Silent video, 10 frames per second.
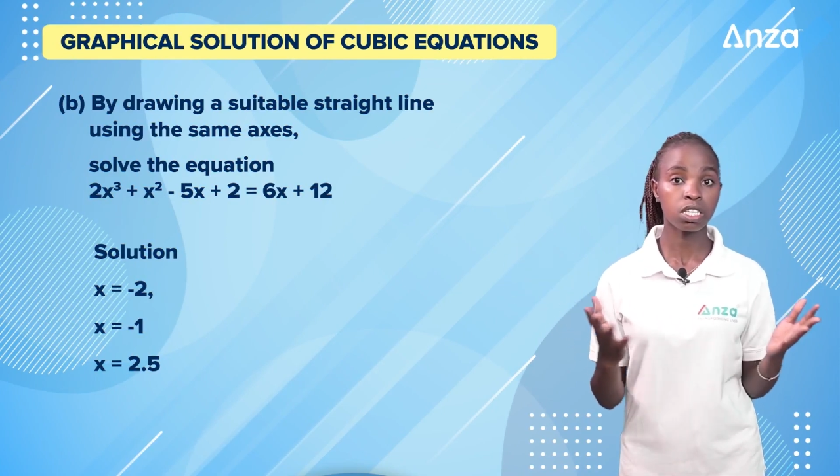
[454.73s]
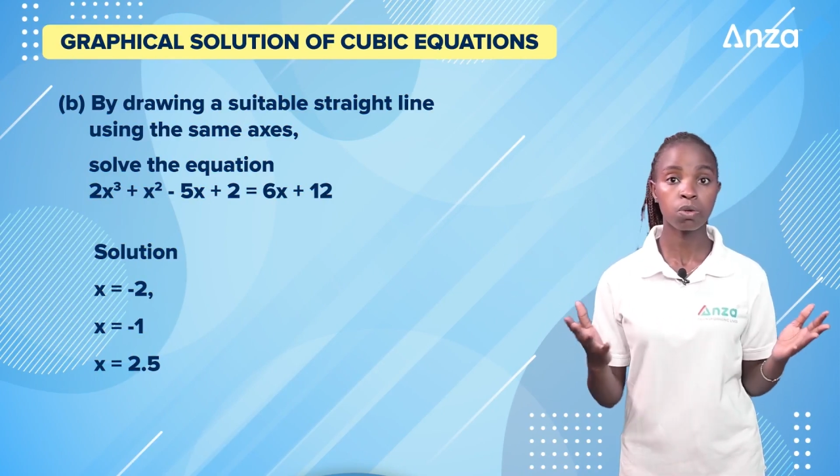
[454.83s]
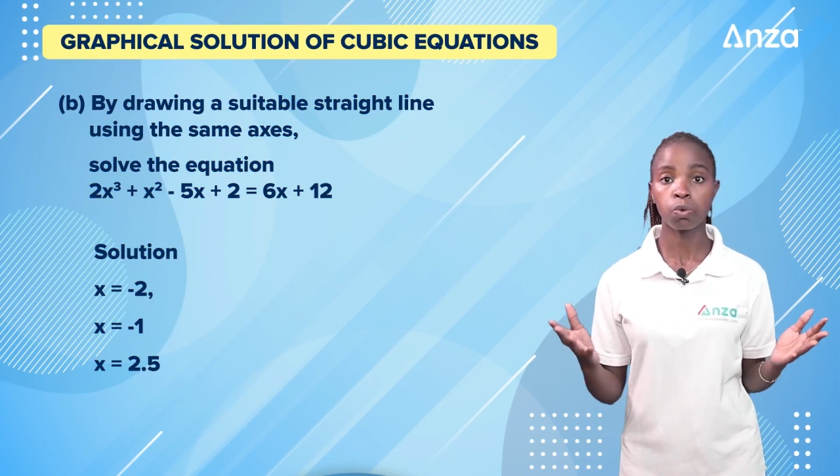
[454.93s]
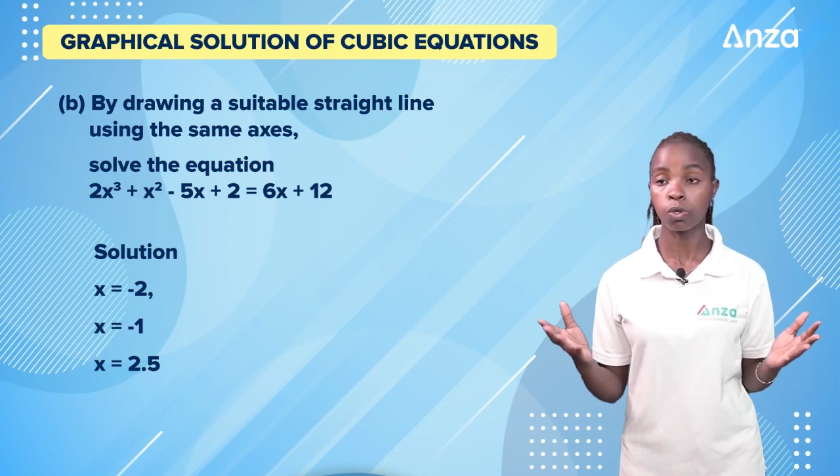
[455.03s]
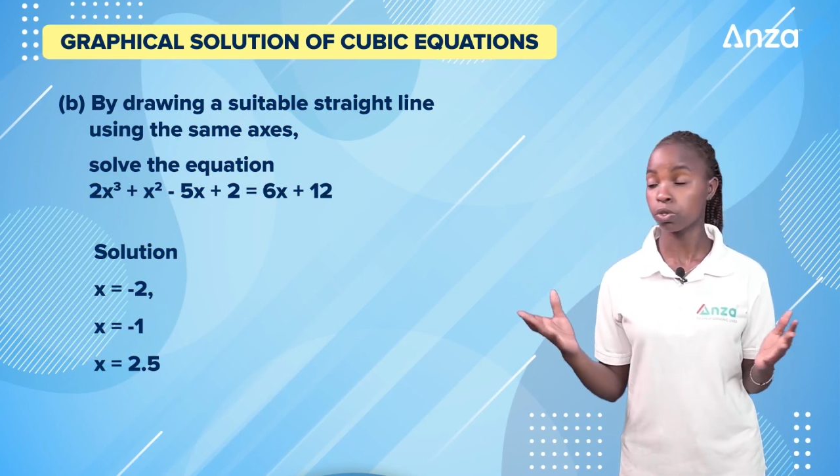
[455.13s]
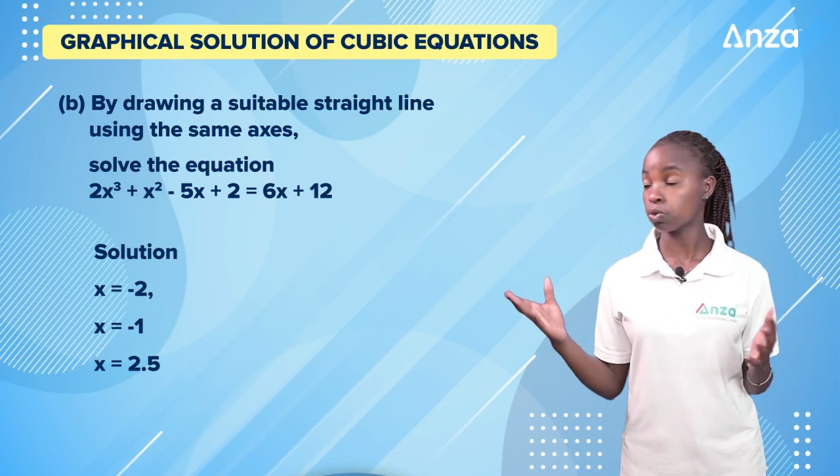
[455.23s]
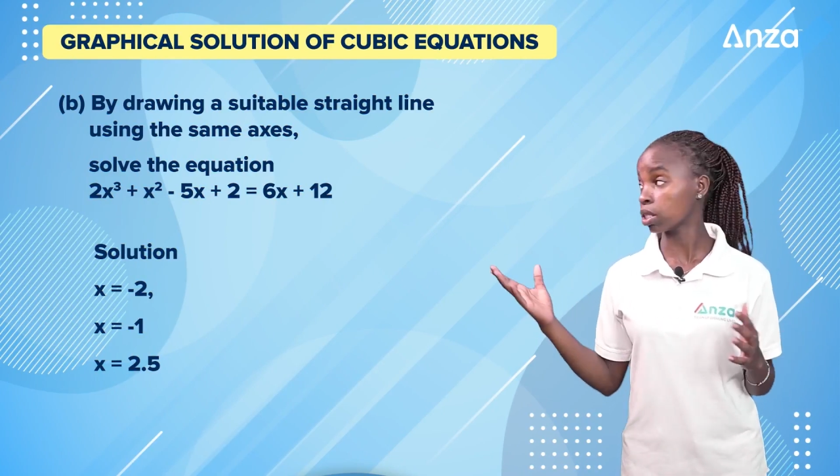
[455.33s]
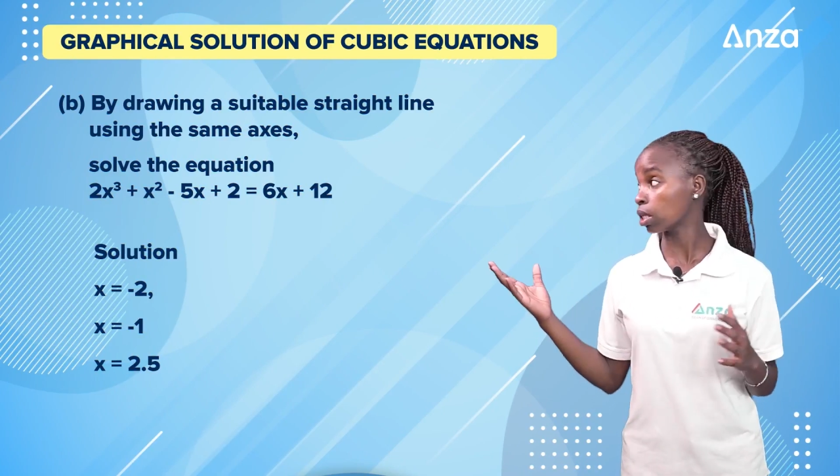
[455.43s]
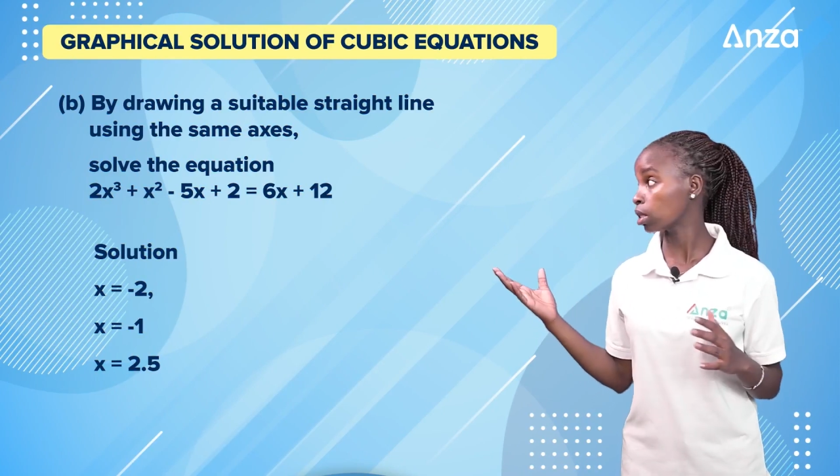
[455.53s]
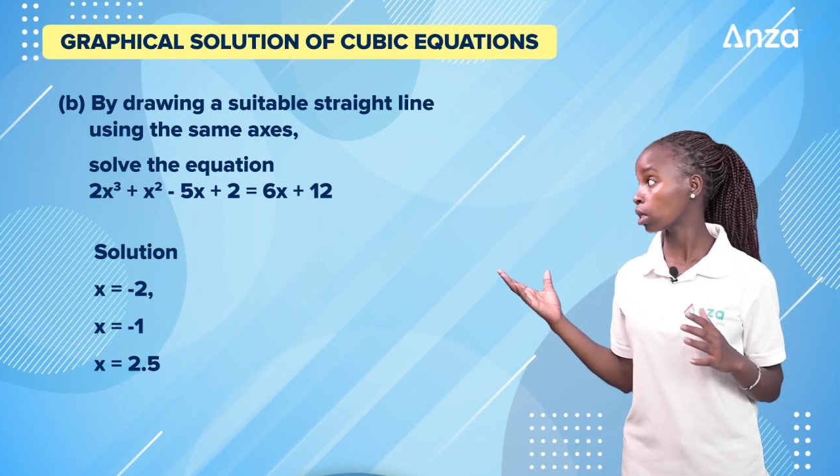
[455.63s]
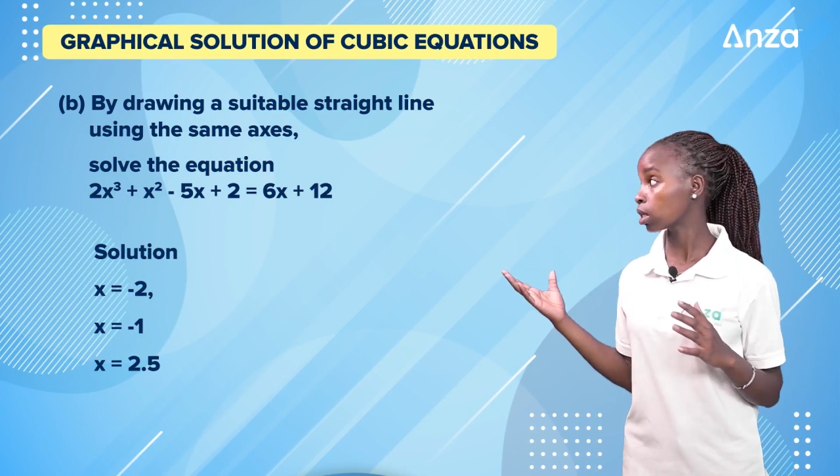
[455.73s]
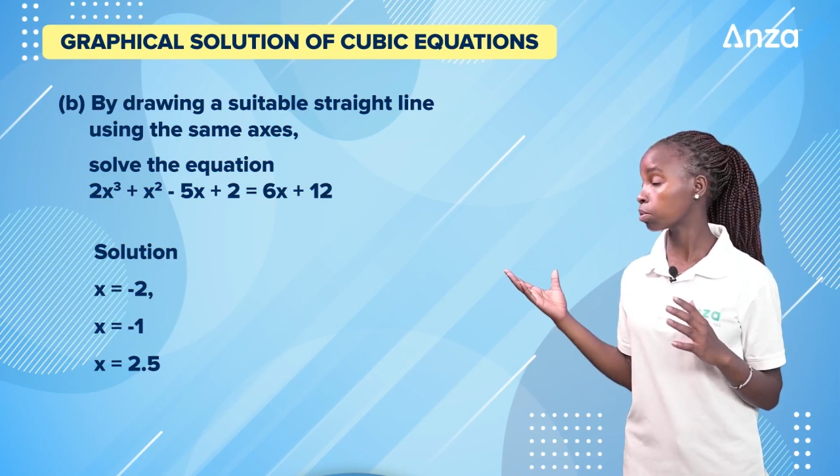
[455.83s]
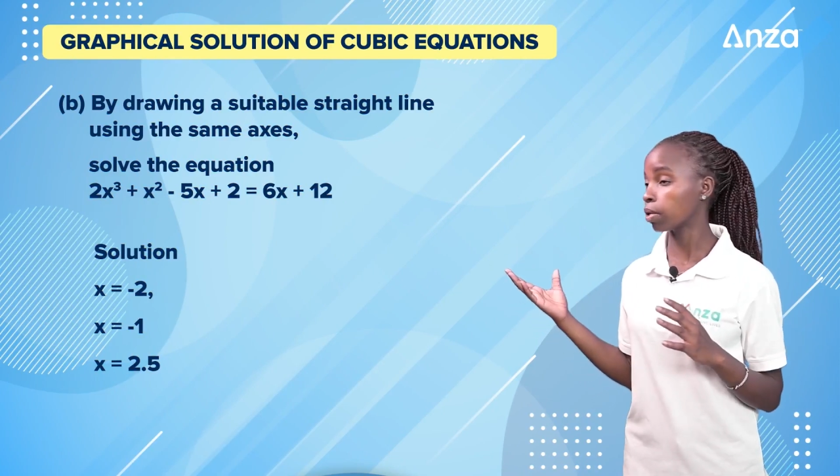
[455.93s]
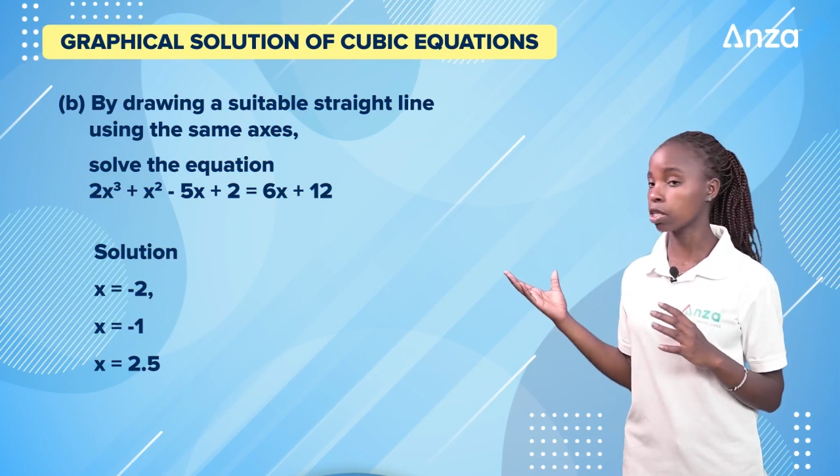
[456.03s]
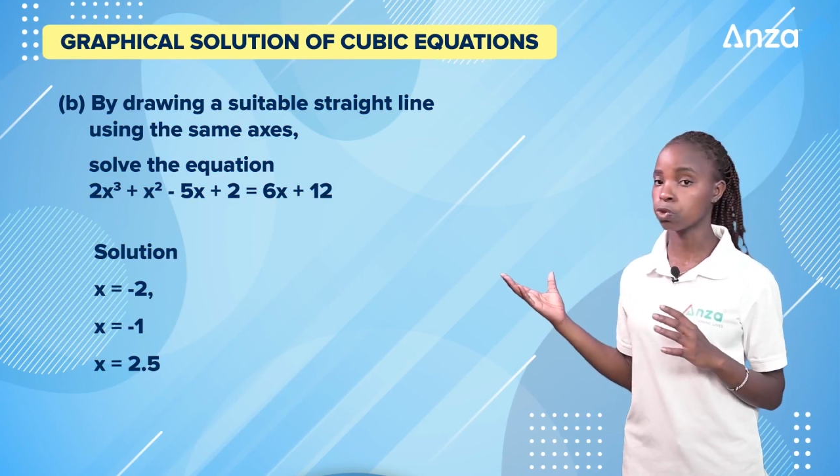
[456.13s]
equal to 6x
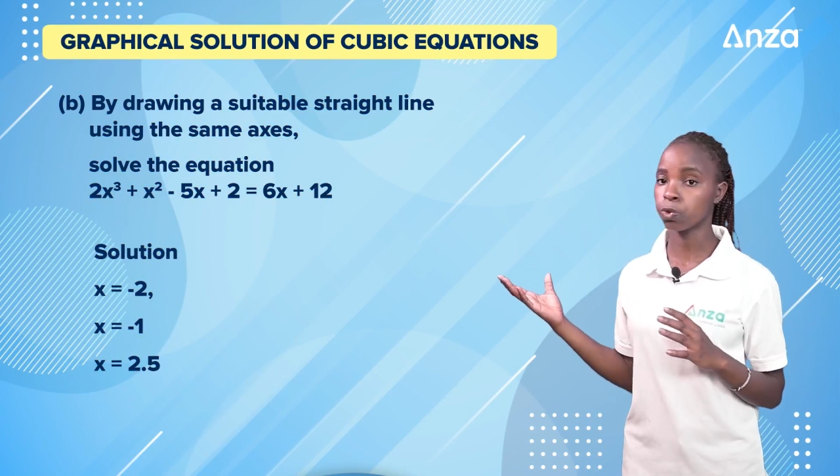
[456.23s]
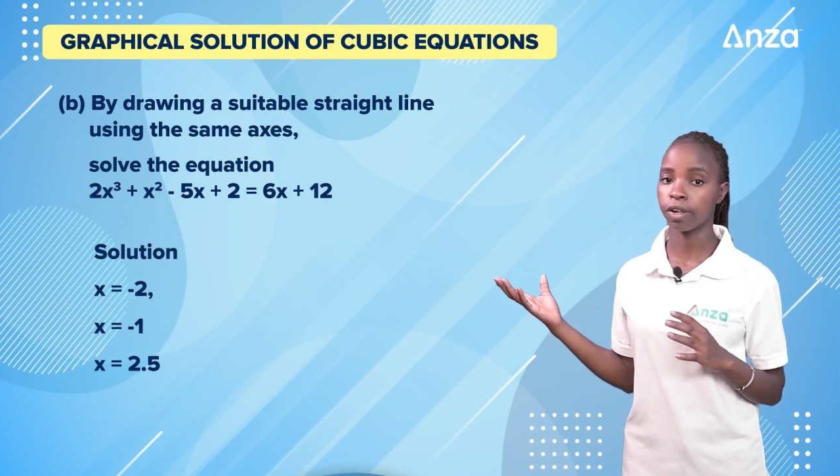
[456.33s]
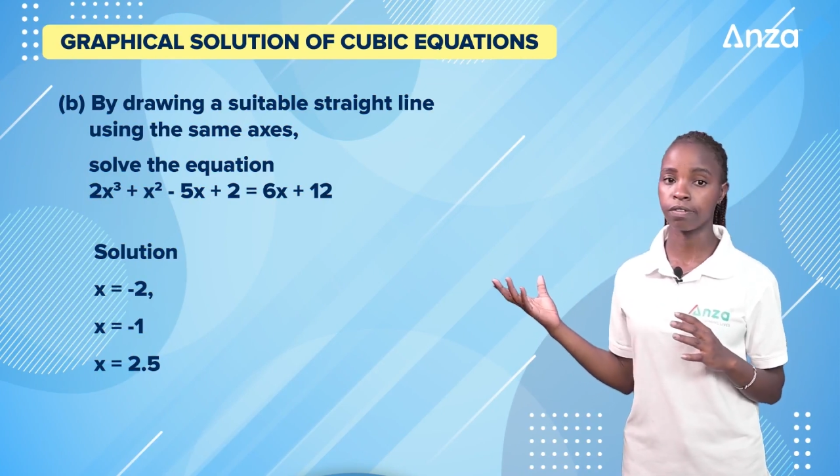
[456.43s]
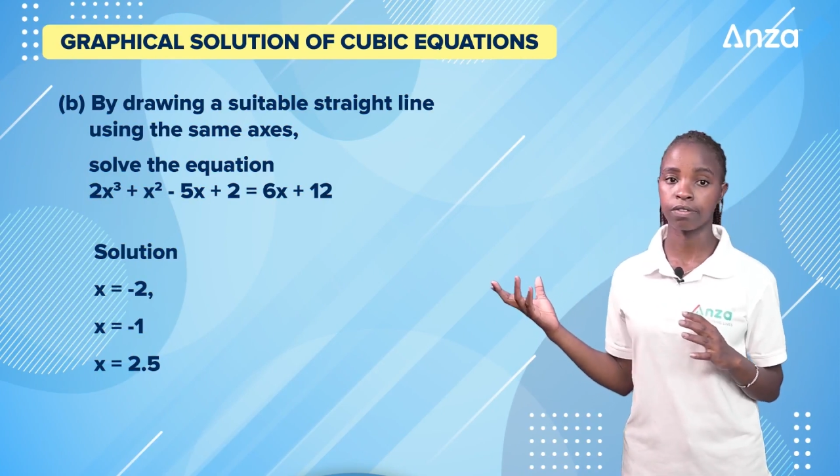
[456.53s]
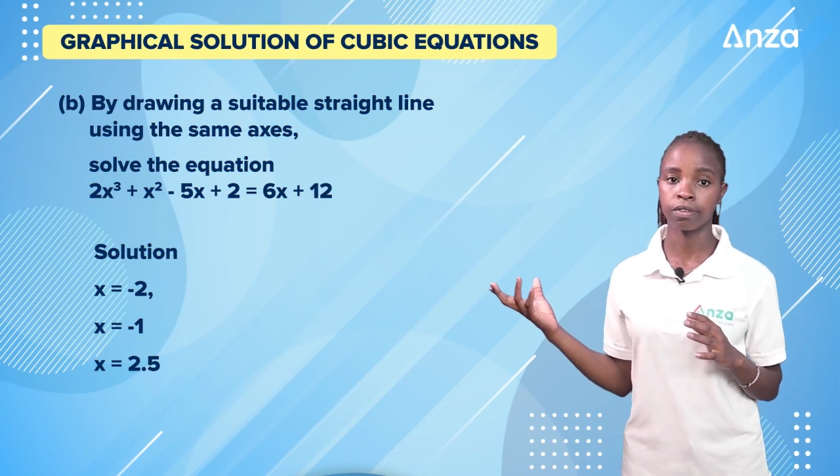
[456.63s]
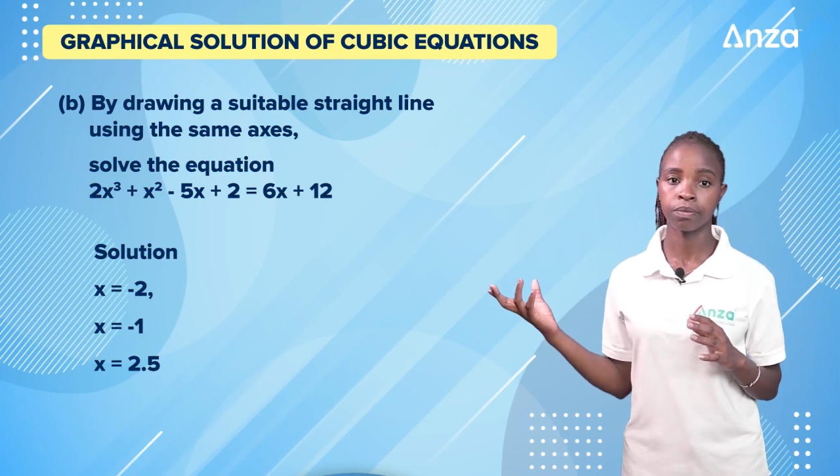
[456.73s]
plus 12.